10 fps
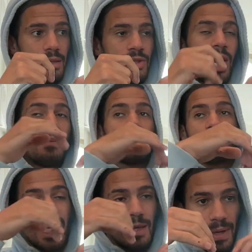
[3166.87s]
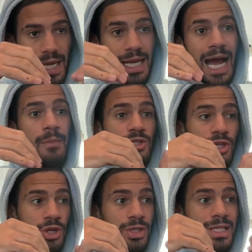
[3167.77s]
So how much they pay and how much
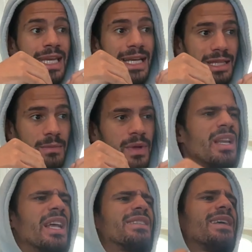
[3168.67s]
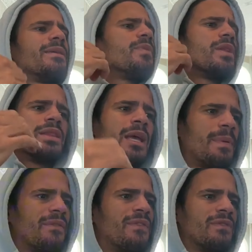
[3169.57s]
it costs to get them. Let's say they
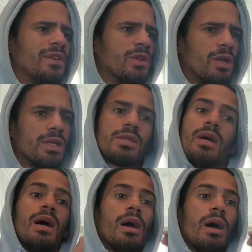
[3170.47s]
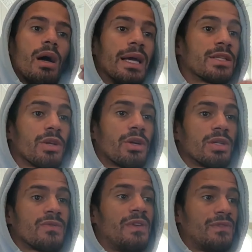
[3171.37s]
pay $50. It's going to
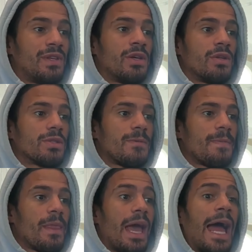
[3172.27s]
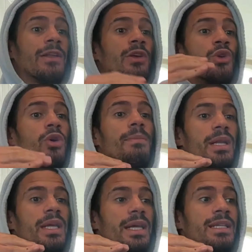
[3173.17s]
cost $50. And your
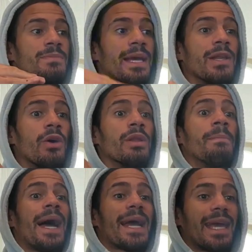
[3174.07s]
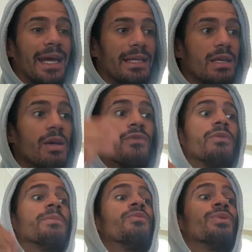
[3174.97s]
money is made on the back end
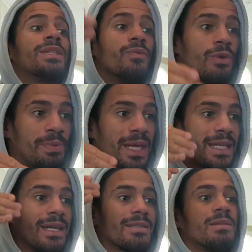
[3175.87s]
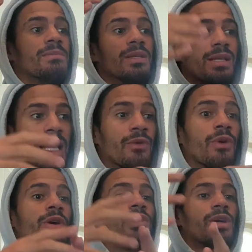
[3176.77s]
from the repeat customers and
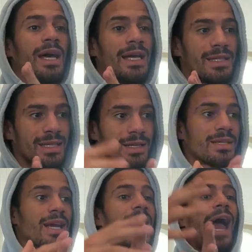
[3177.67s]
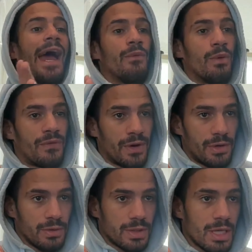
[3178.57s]
growing your clientele and
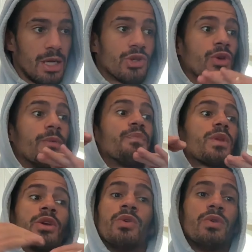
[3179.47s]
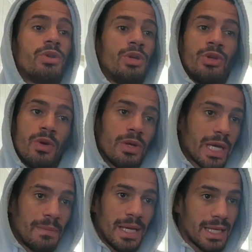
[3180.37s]
referrals. So you don't
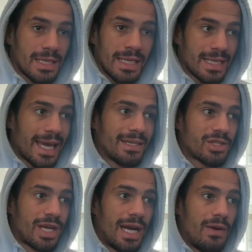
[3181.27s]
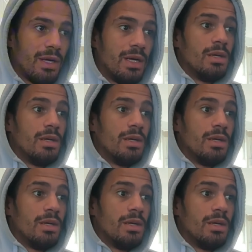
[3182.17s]
look at me as a cash cow.